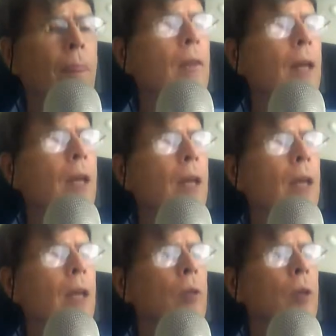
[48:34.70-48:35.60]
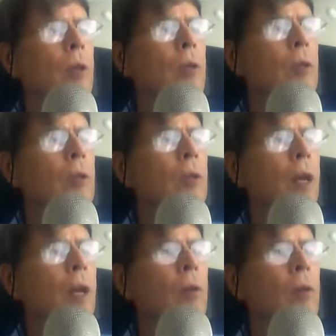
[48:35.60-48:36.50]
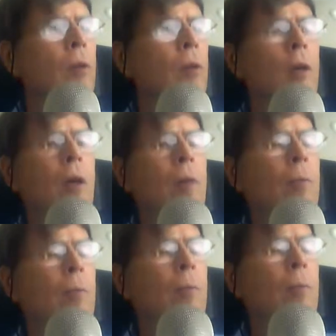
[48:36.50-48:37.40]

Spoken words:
That could do it. That could, one